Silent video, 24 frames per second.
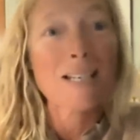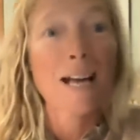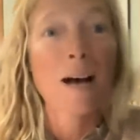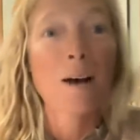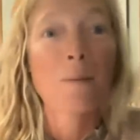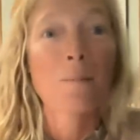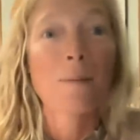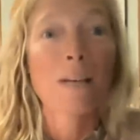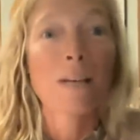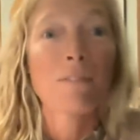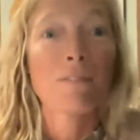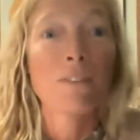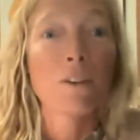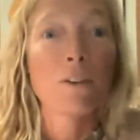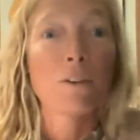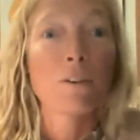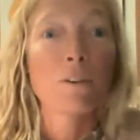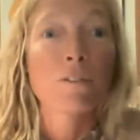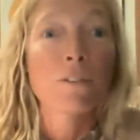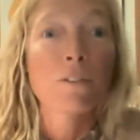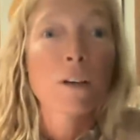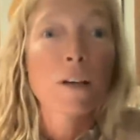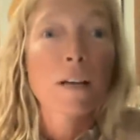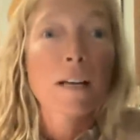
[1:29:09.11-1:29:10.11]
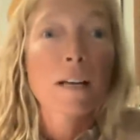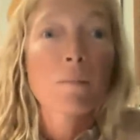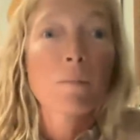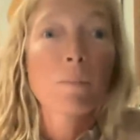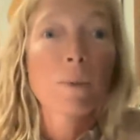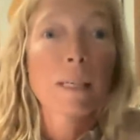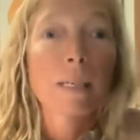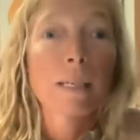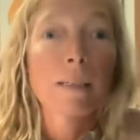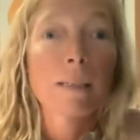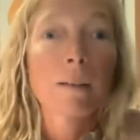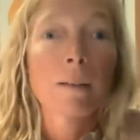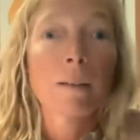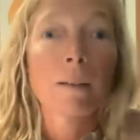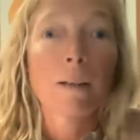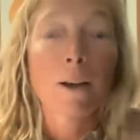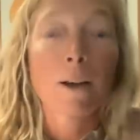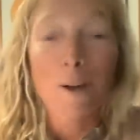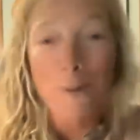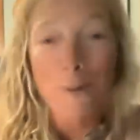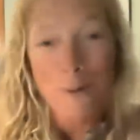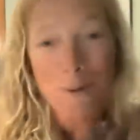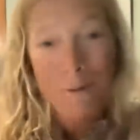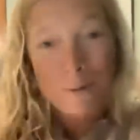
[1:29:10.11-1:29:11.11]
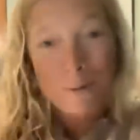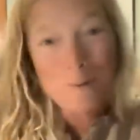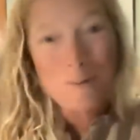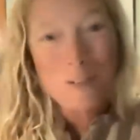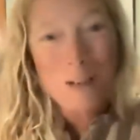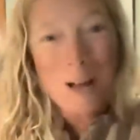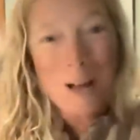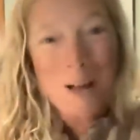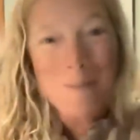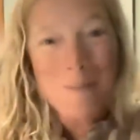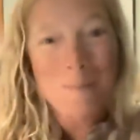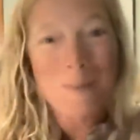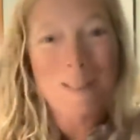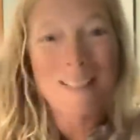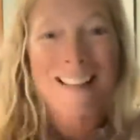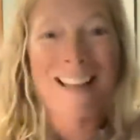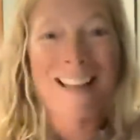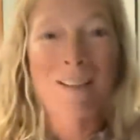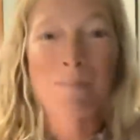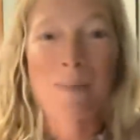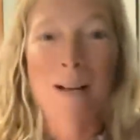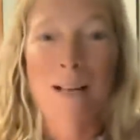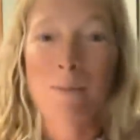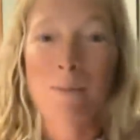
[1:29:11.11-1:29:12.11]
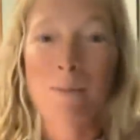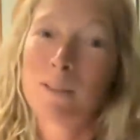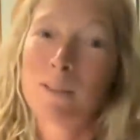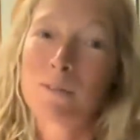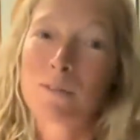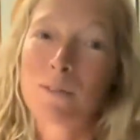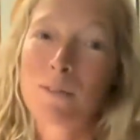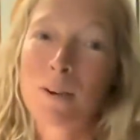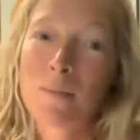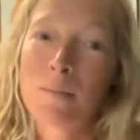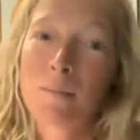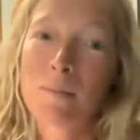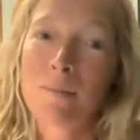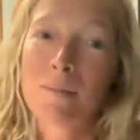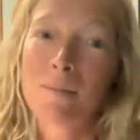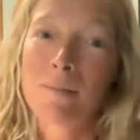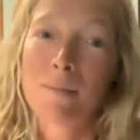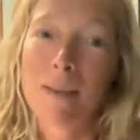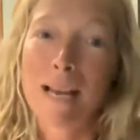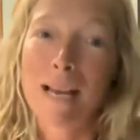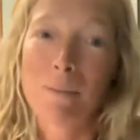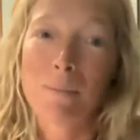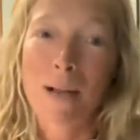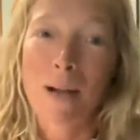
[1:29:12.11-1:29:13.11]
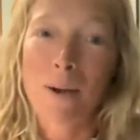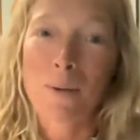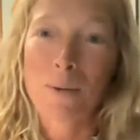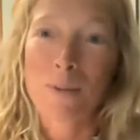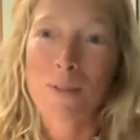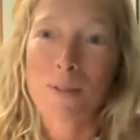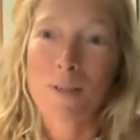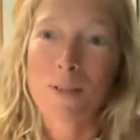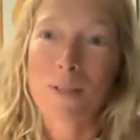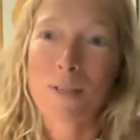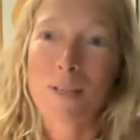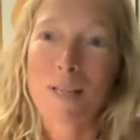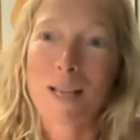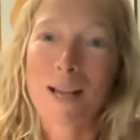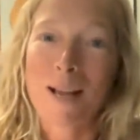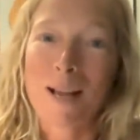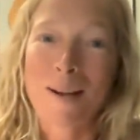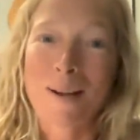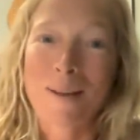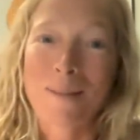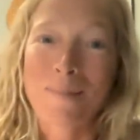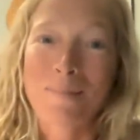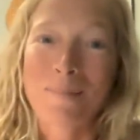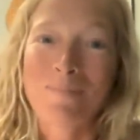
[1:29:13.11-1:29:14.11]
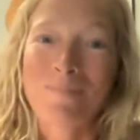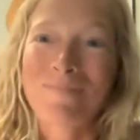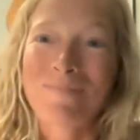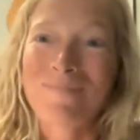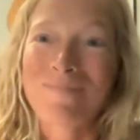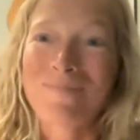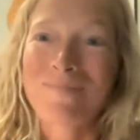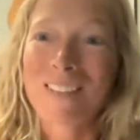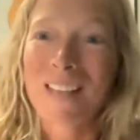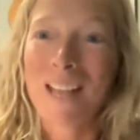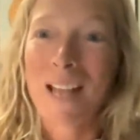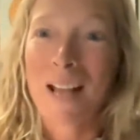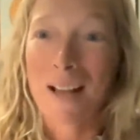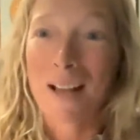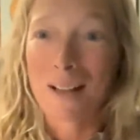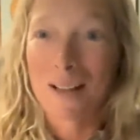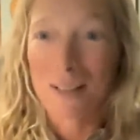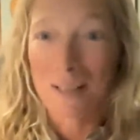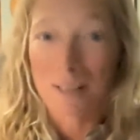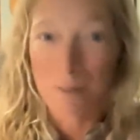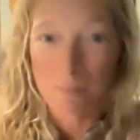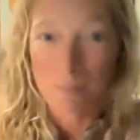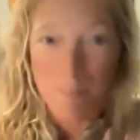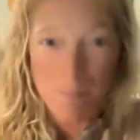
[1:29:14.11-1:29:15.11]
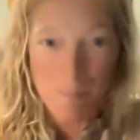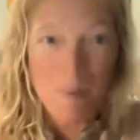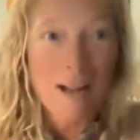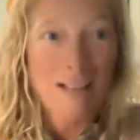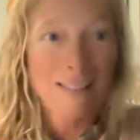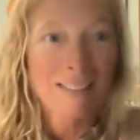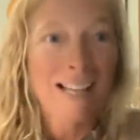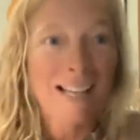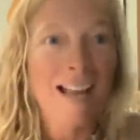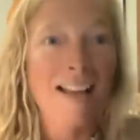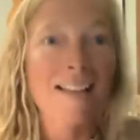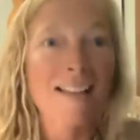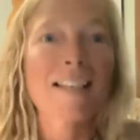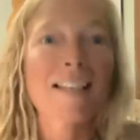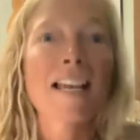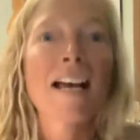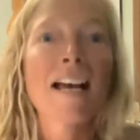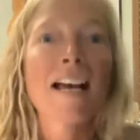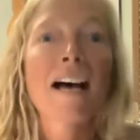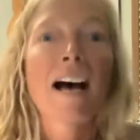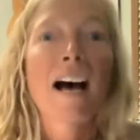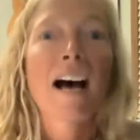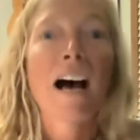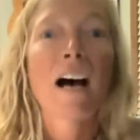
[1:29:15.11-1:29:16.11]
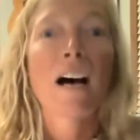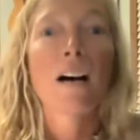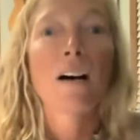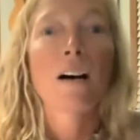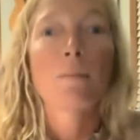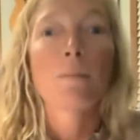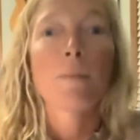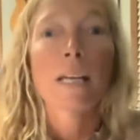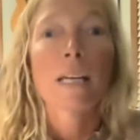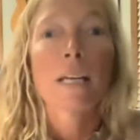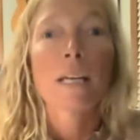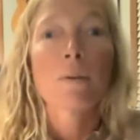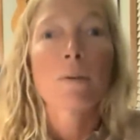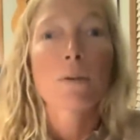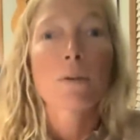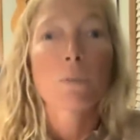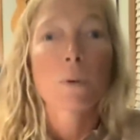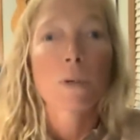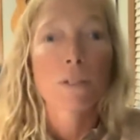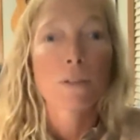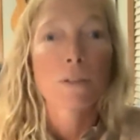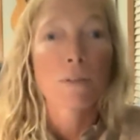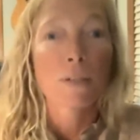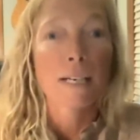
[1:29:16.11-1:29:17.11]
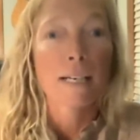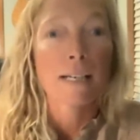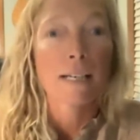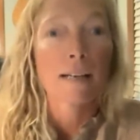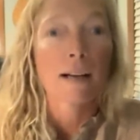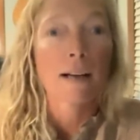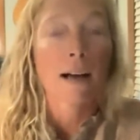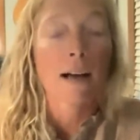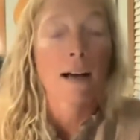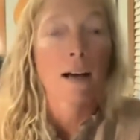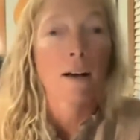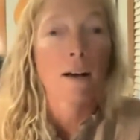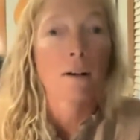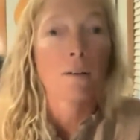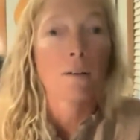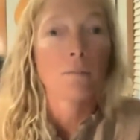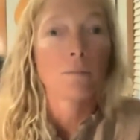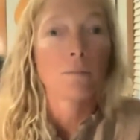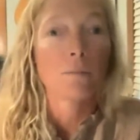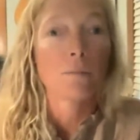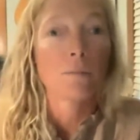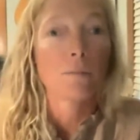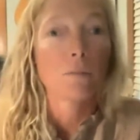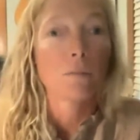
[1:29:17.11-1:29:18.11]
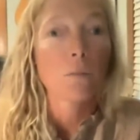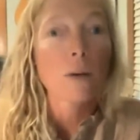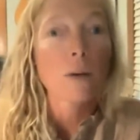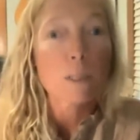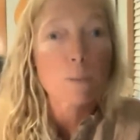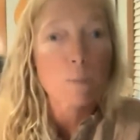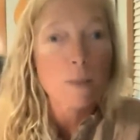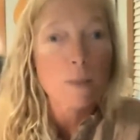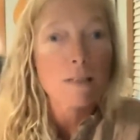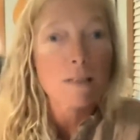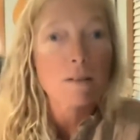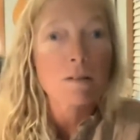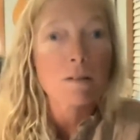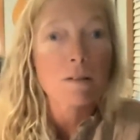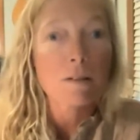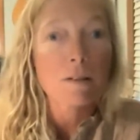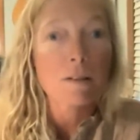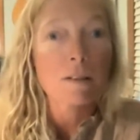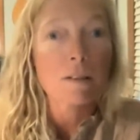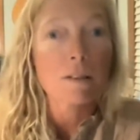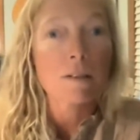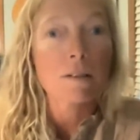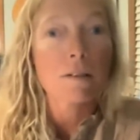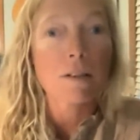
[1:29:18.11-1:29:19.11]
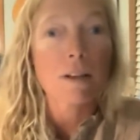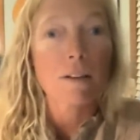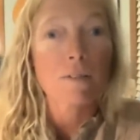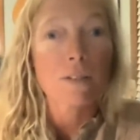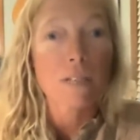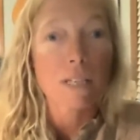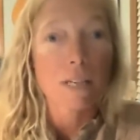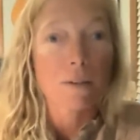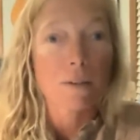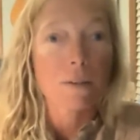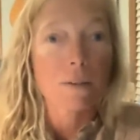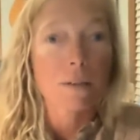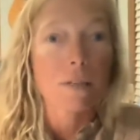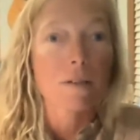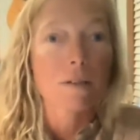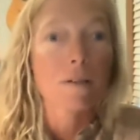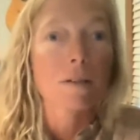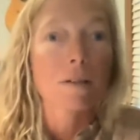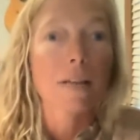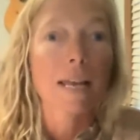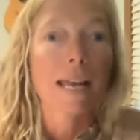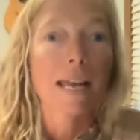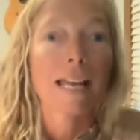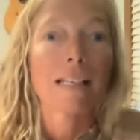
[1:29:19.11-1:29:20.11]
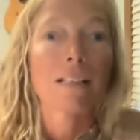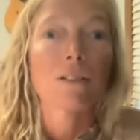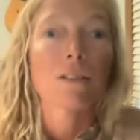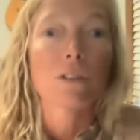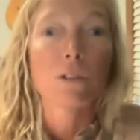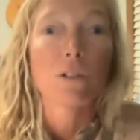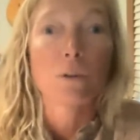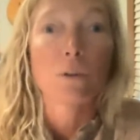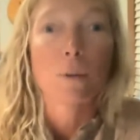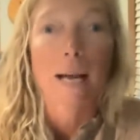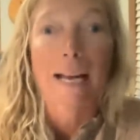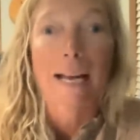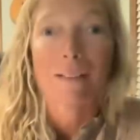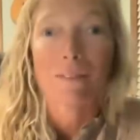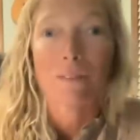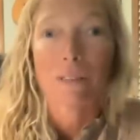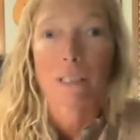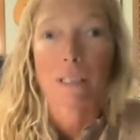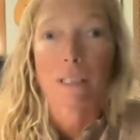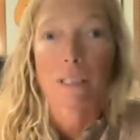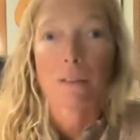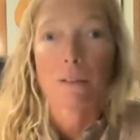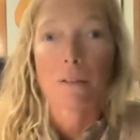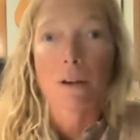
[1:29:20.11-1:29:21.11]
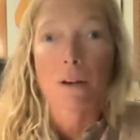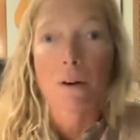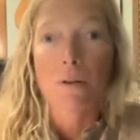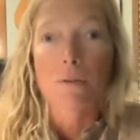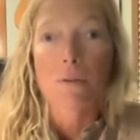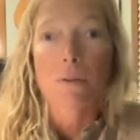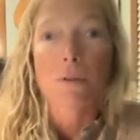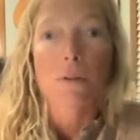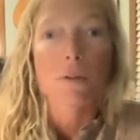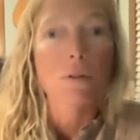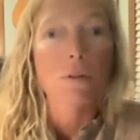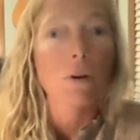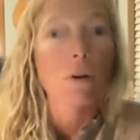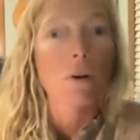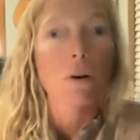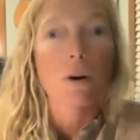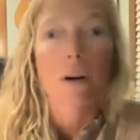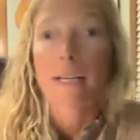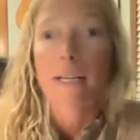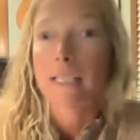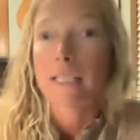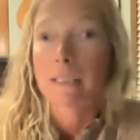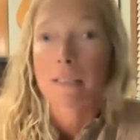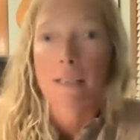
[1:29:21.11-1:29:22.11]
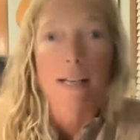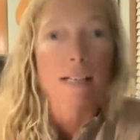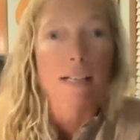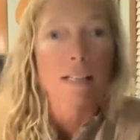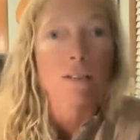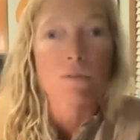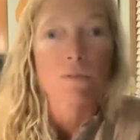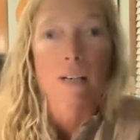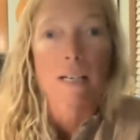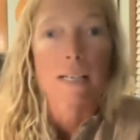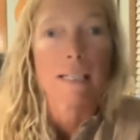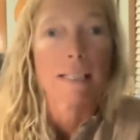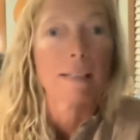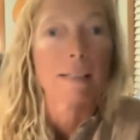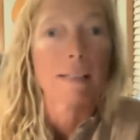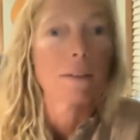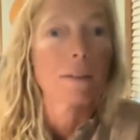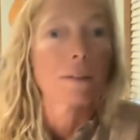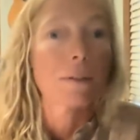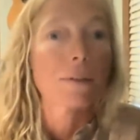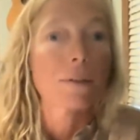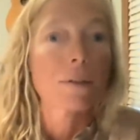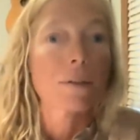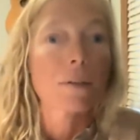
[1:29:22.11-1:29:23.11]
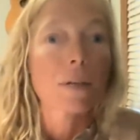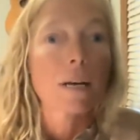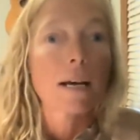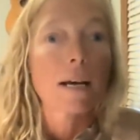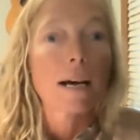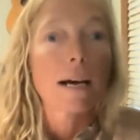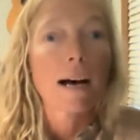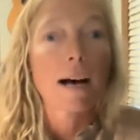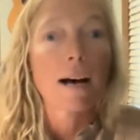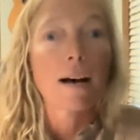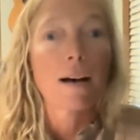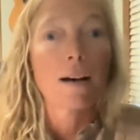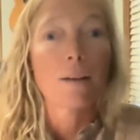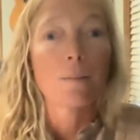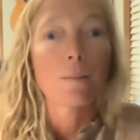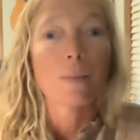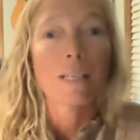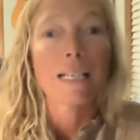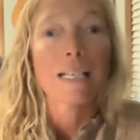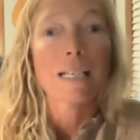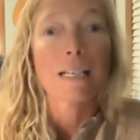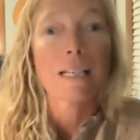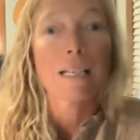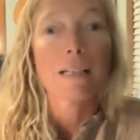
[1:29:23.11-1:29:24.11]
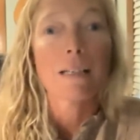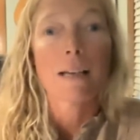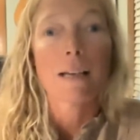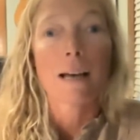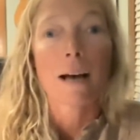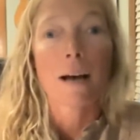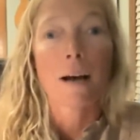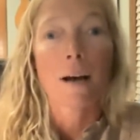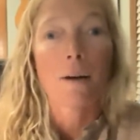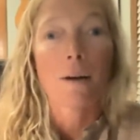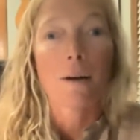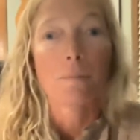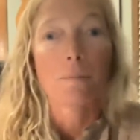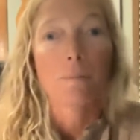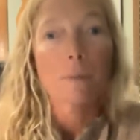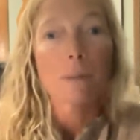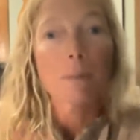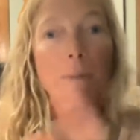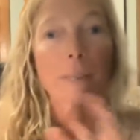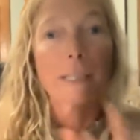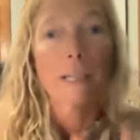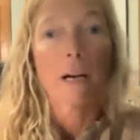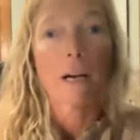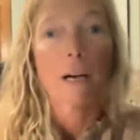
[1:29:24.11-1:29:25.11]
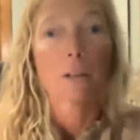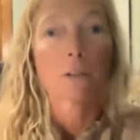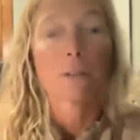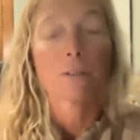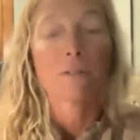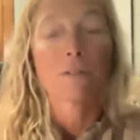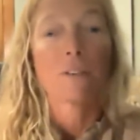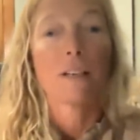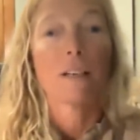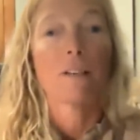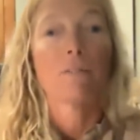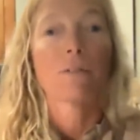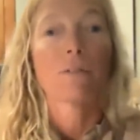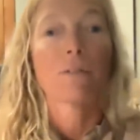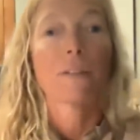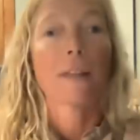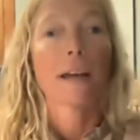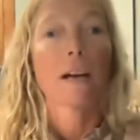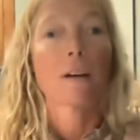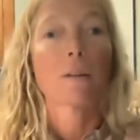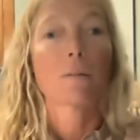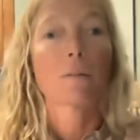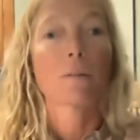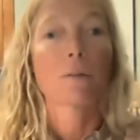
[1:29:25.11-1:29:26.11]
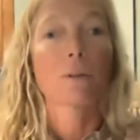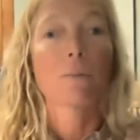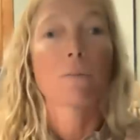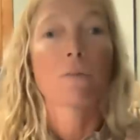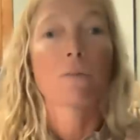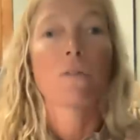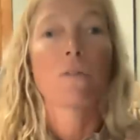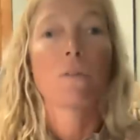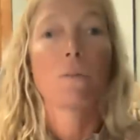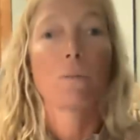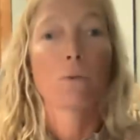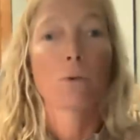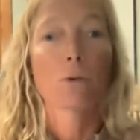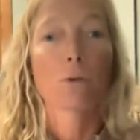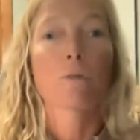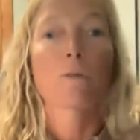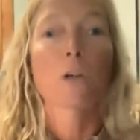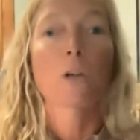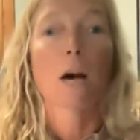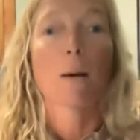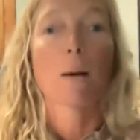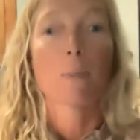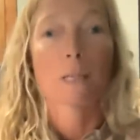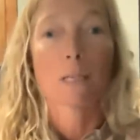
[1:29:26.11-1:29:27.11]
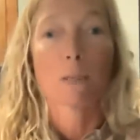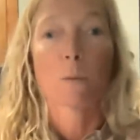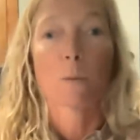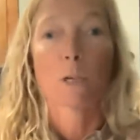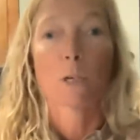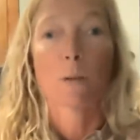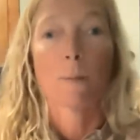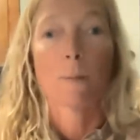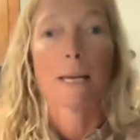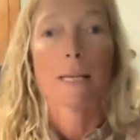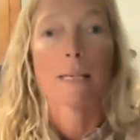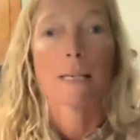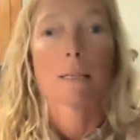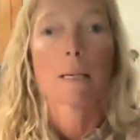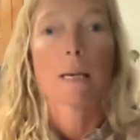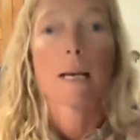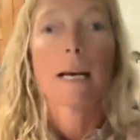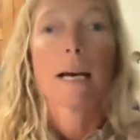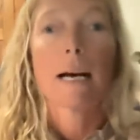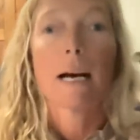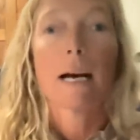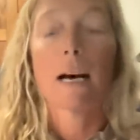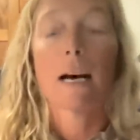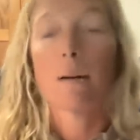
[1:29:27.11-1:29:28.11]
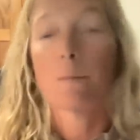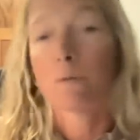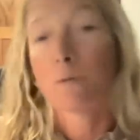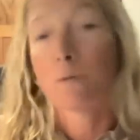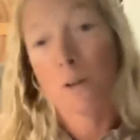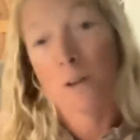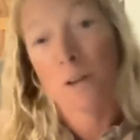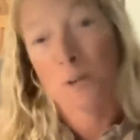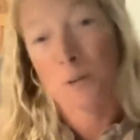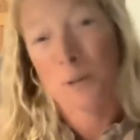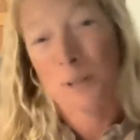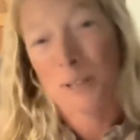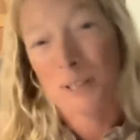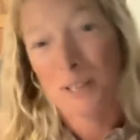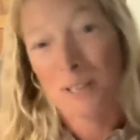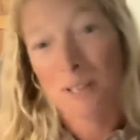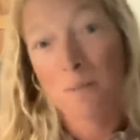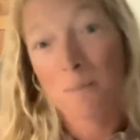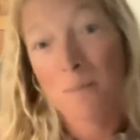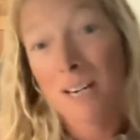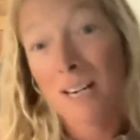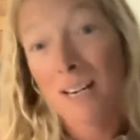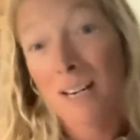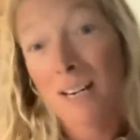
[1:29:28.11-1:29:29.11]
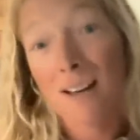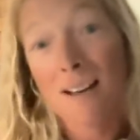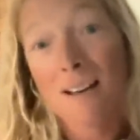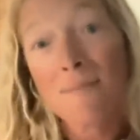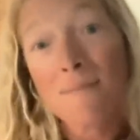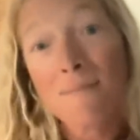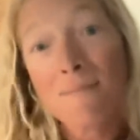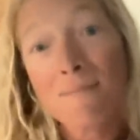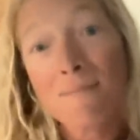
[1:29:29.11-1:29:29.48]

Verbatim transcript: Um, if you've been on the rooftop, and that might be from Matt Power's um, Uh, yes. podcast. Yes. Um, he was wondering um, what species of Celtis, and do you have any notes, index files, um, any um, bibliography for that roof, rooftop experiment um, for the Soilless Media?